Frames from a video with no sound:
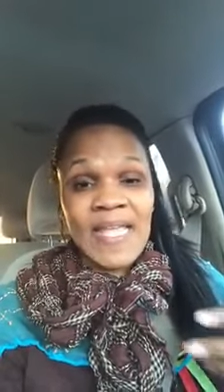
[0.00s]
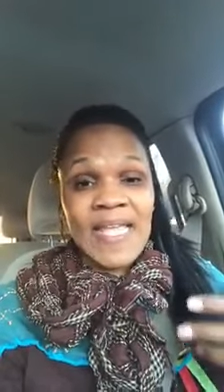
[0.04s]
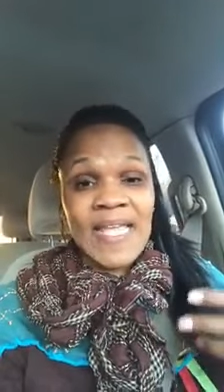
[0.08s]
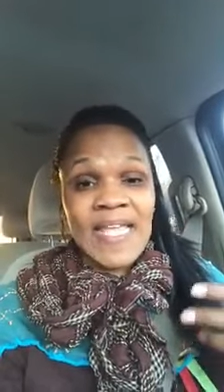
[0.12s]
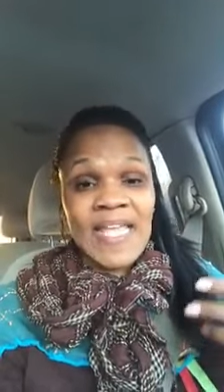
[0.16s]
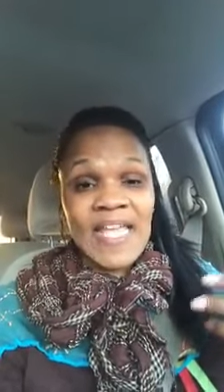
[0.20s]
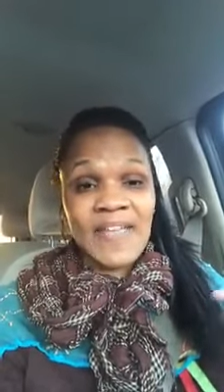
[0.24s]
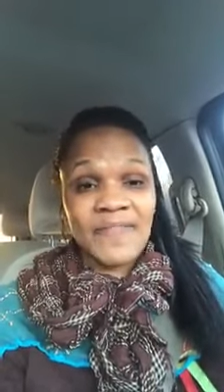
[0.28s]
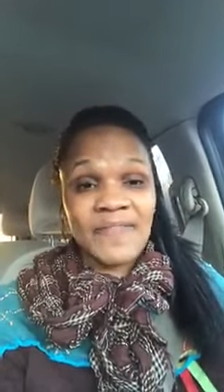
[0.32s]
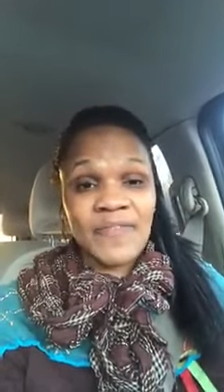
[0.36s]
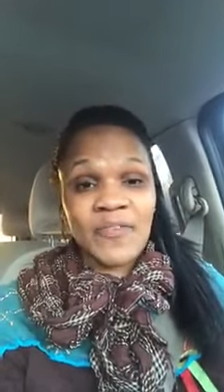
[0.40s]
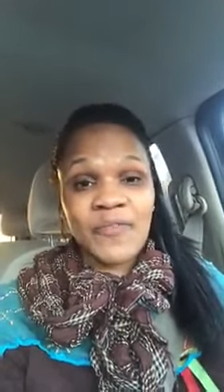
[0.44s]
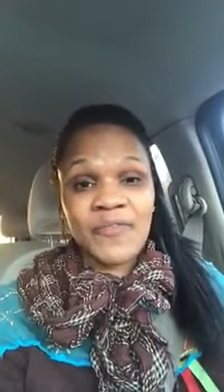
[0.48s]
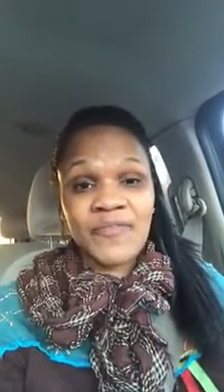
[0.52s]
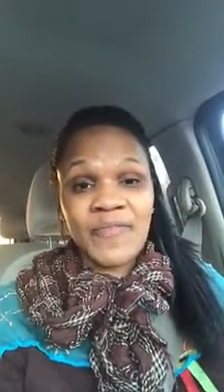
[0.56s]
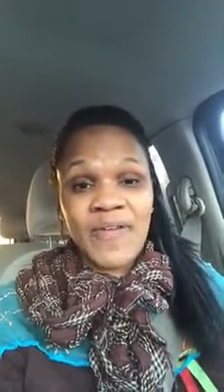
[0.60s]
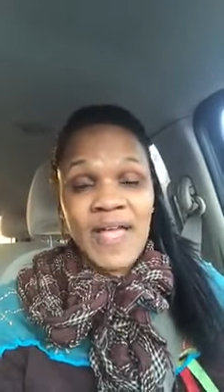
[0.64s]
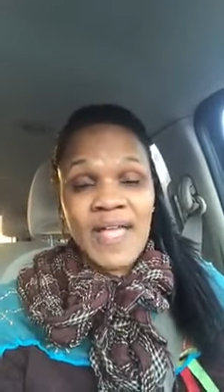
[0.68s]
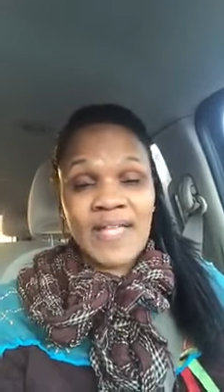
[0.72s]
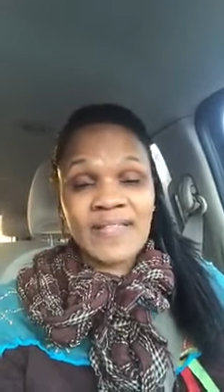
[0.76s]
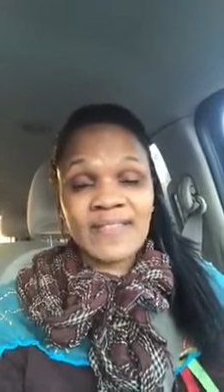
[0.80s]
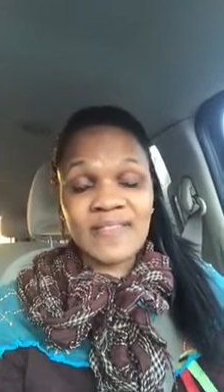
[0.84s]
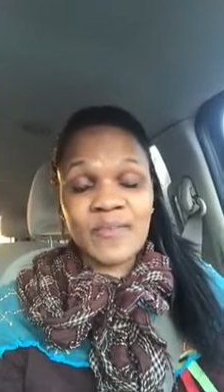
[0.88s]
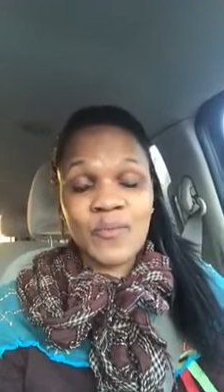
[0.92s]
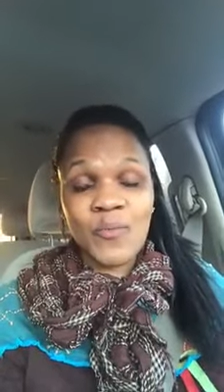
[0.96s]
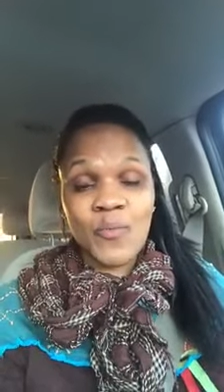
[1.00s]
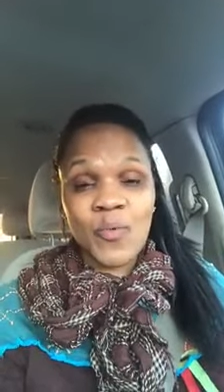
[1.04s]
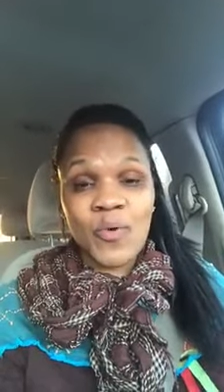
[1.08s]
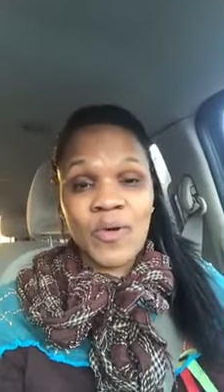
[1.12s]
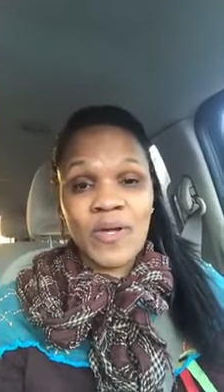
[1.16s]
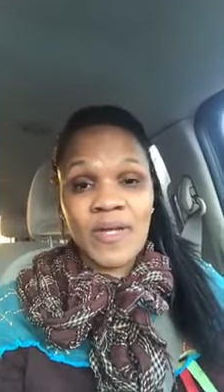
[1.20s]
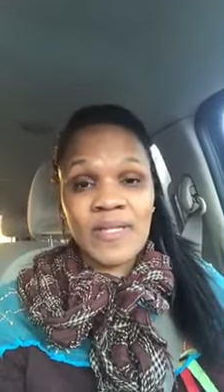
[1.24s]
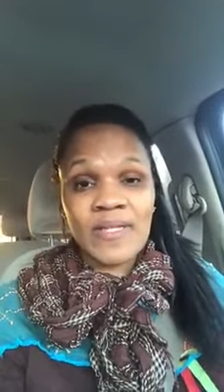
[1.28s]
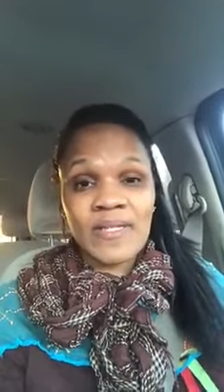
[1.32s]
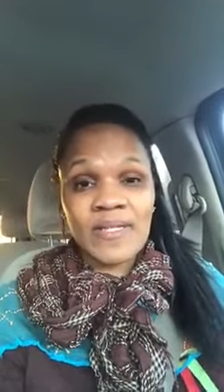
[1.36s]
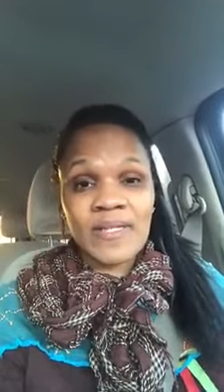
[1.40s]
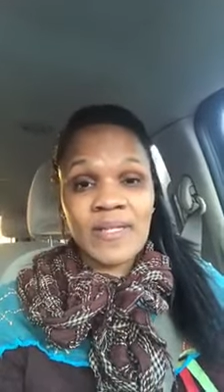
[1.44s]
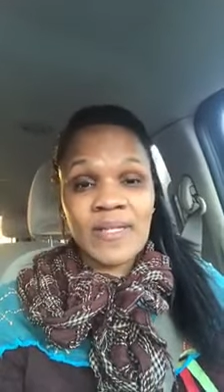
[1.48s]
if you find
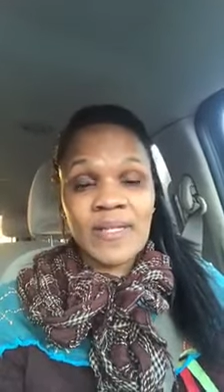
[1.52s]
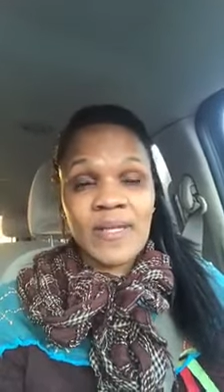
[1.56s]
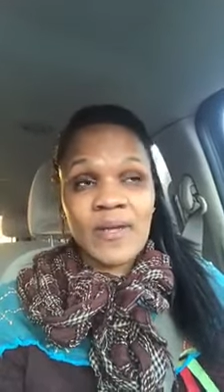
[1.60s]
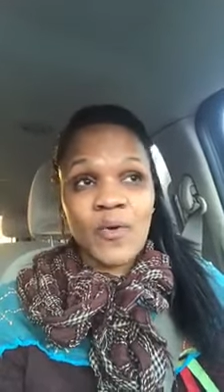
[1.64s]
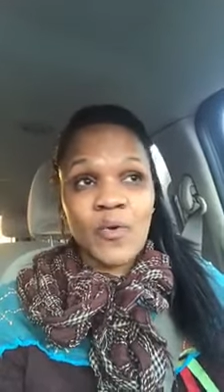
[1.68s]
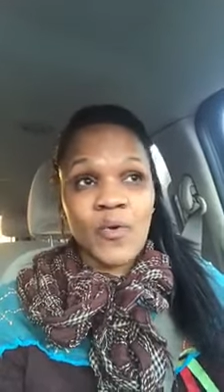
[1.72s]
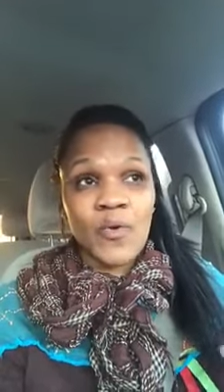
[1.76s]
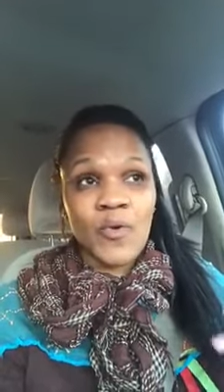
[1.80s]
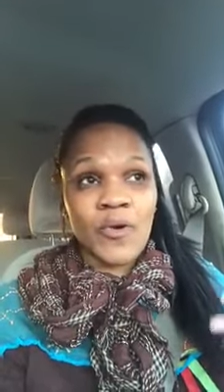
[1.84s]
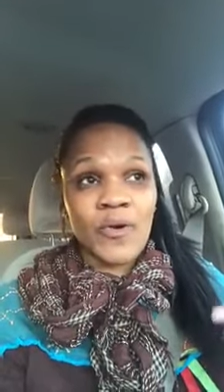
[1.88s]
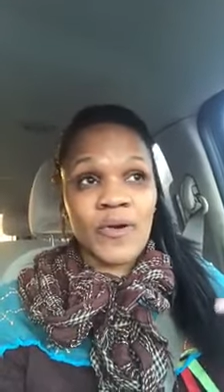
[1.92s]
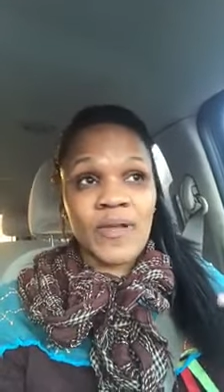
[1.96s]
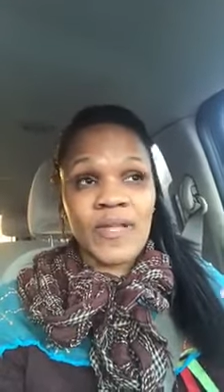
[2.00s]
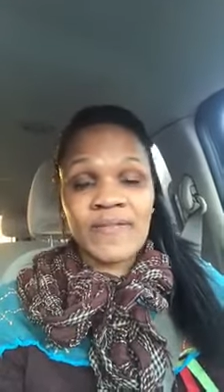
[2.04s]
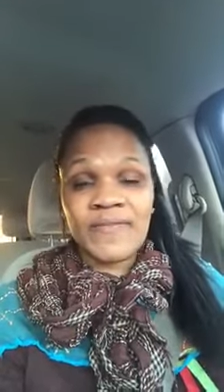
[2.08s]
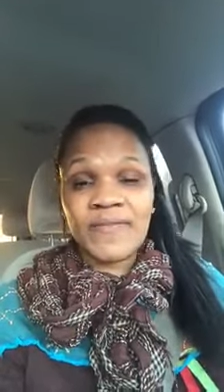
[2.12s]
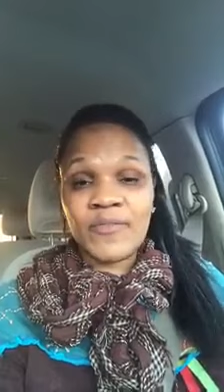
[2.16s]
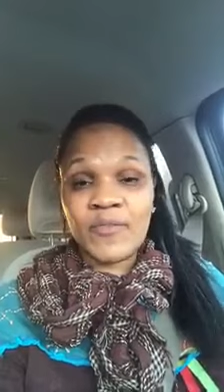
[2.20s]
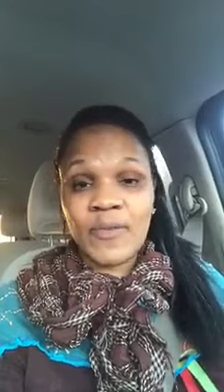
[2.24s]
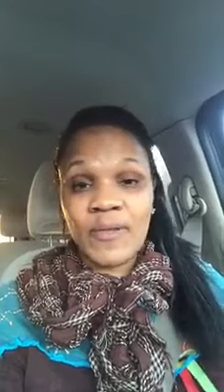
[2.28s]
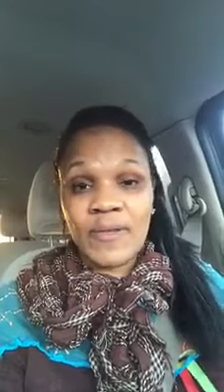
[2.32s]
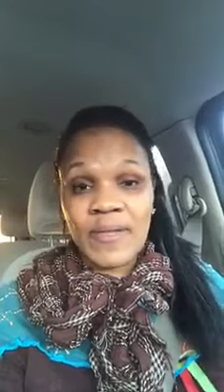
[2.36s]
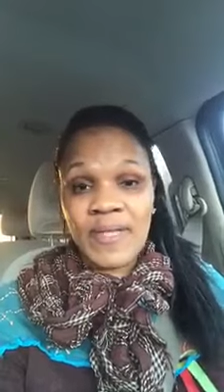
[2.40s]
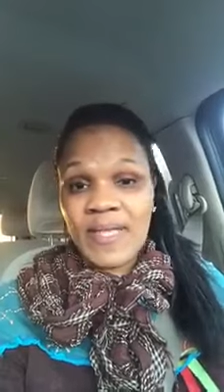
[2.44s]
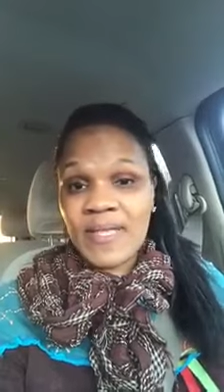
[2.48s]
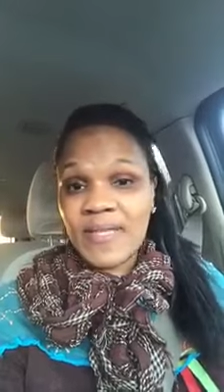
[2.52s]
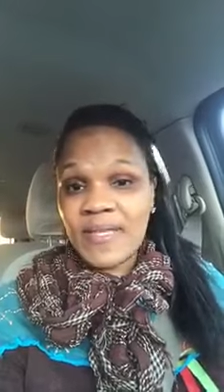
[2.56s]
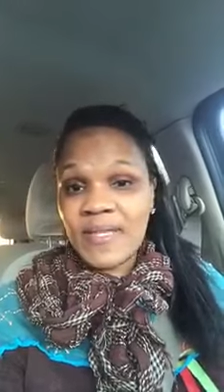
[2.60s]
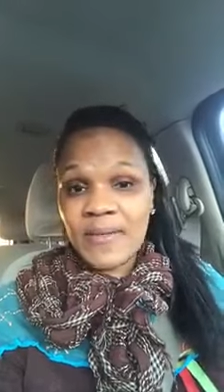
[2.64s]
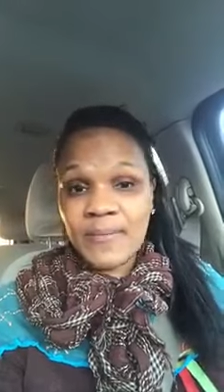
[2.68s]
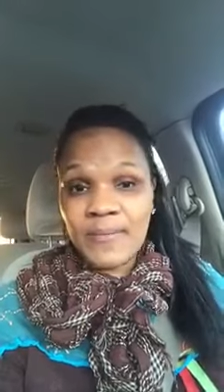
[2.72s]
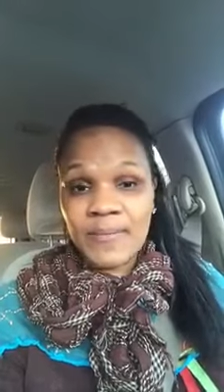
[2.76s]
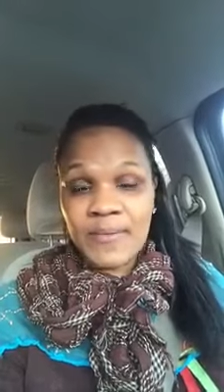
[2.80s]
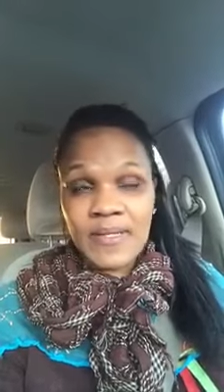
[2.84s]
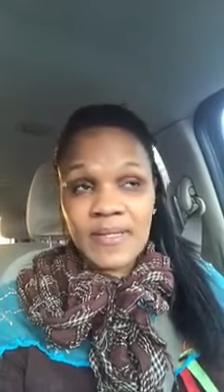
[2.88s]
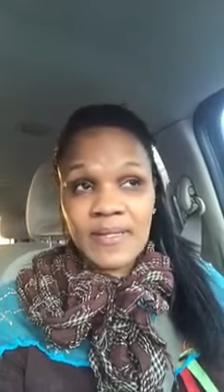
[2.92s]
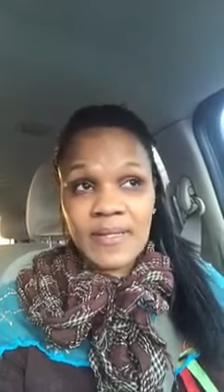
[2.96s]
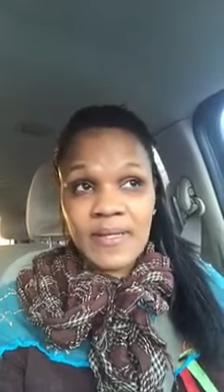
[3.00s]
someone or if you end up
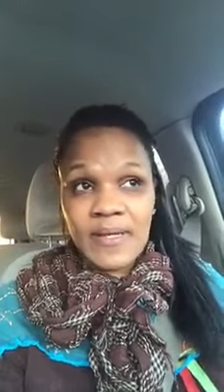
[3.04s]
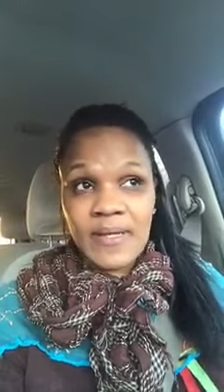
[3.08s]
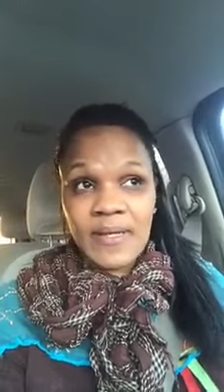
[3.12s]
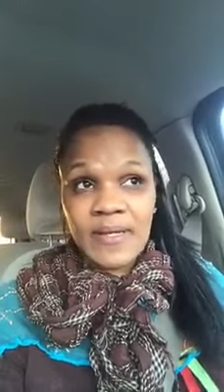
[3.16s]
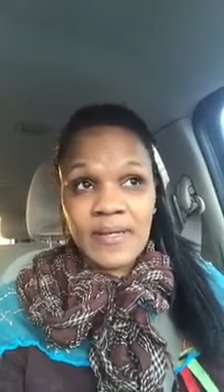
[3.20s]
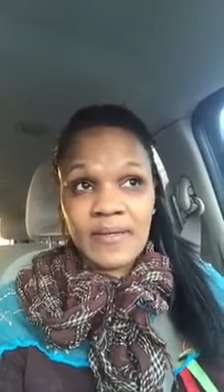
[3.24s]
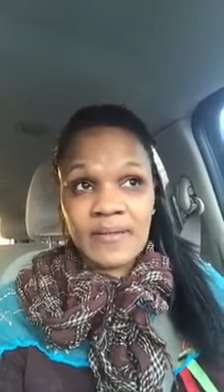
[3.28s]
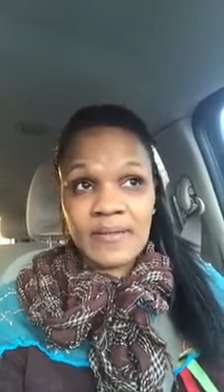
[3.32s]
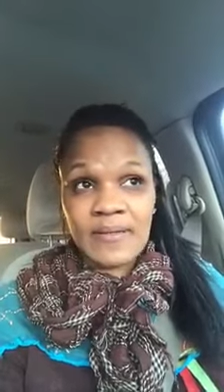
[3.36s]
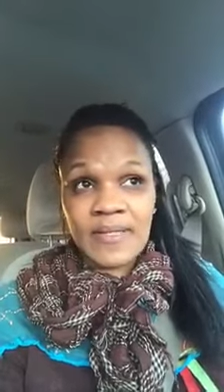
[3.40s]
uh,